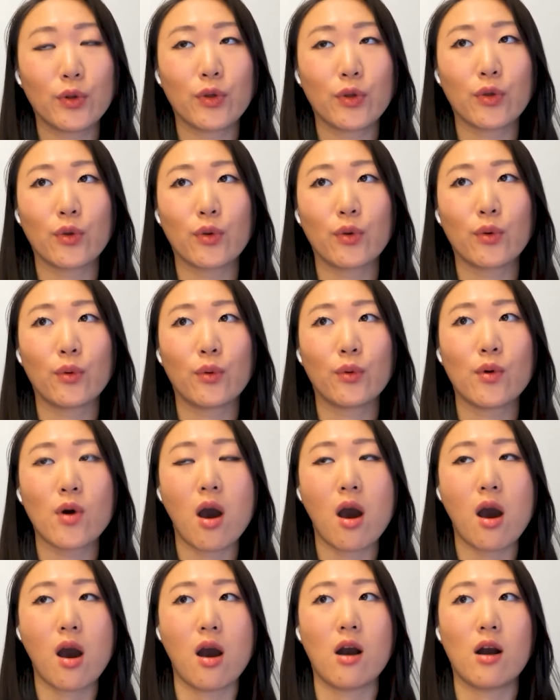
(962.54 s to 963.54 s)
who
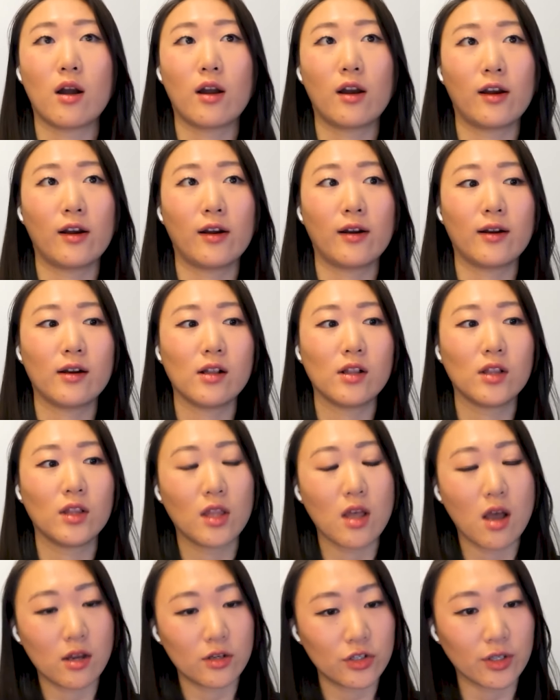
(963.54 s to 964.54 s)
are
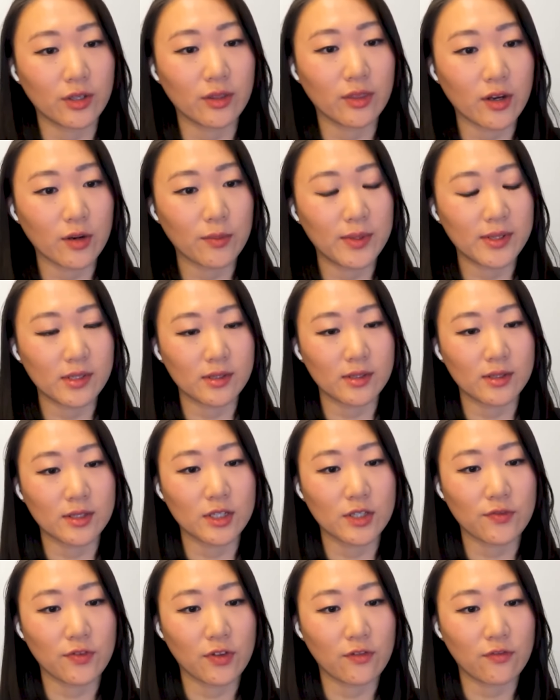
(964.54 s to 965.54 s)
launching their
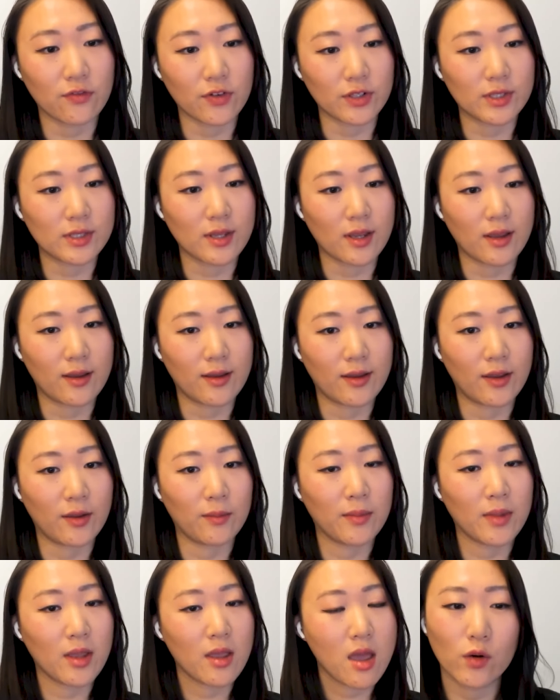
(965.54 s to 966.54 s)
businesses for the first
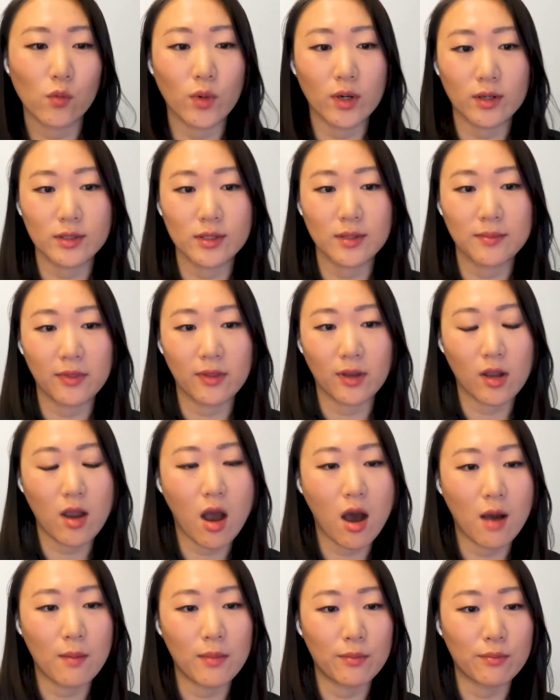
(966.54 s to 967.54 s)
time? What are some of the
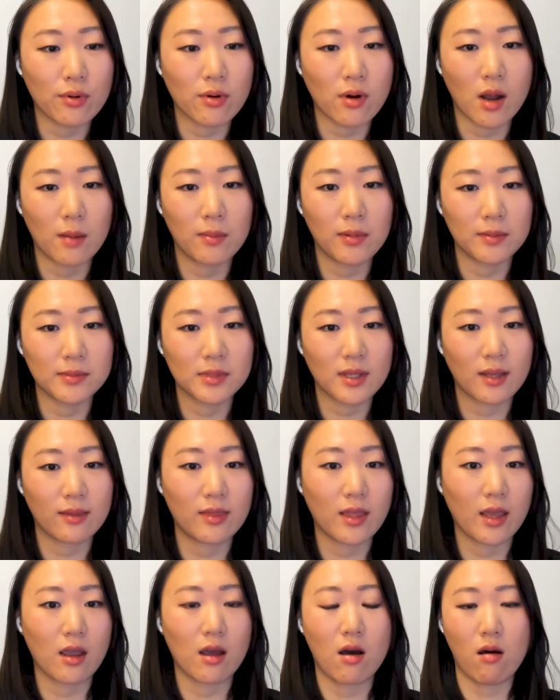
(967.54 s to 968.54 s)
common problems that
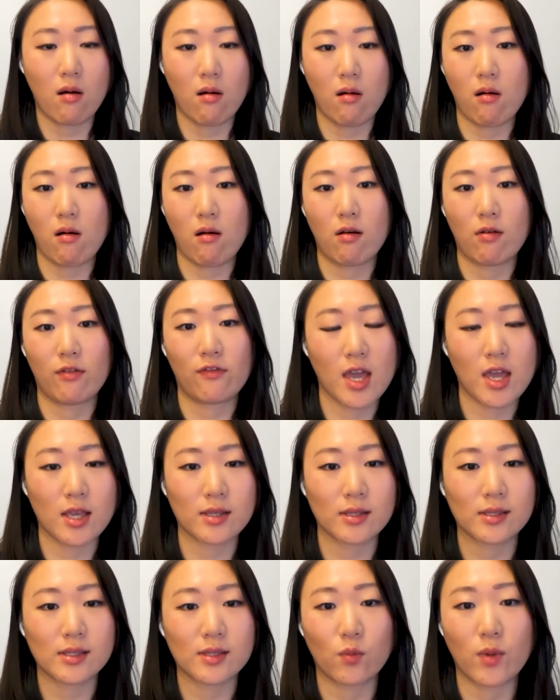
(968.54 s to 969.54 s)
they all
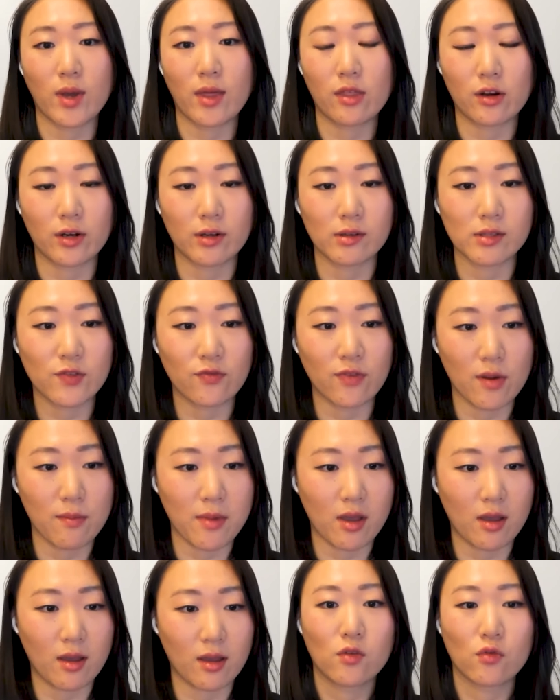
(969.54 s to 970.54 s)
face, whether it's from
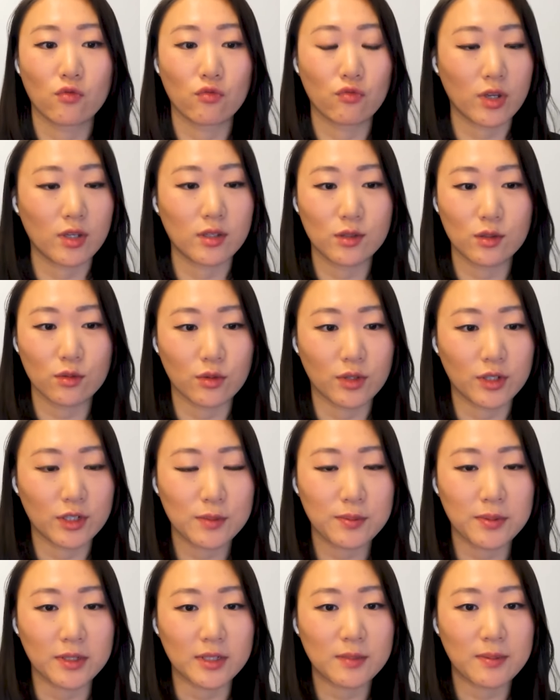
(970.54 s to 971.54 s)
a resource
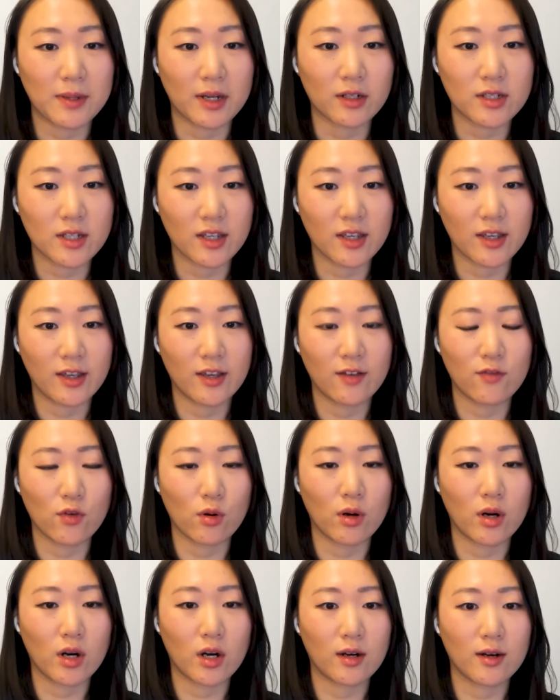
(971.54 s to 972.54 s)
perspective
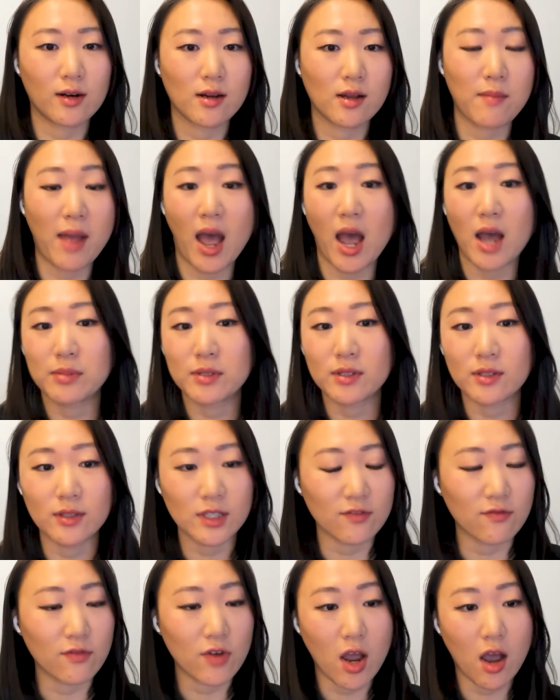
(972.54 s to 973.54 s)
or
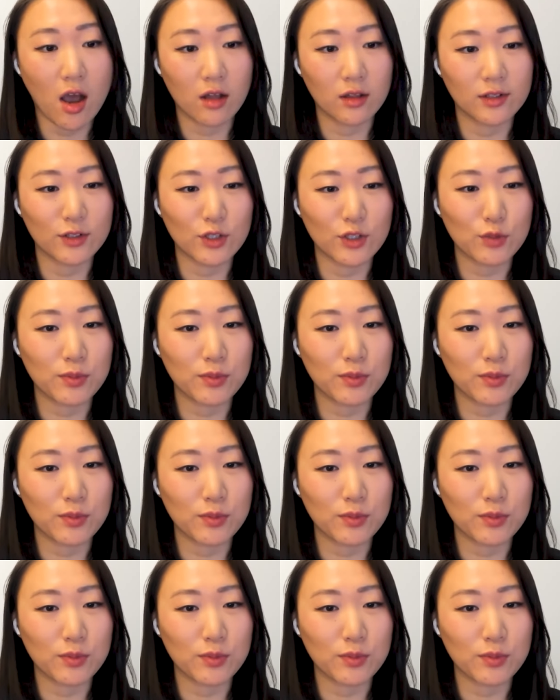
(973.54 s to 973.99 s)
absence of knowledge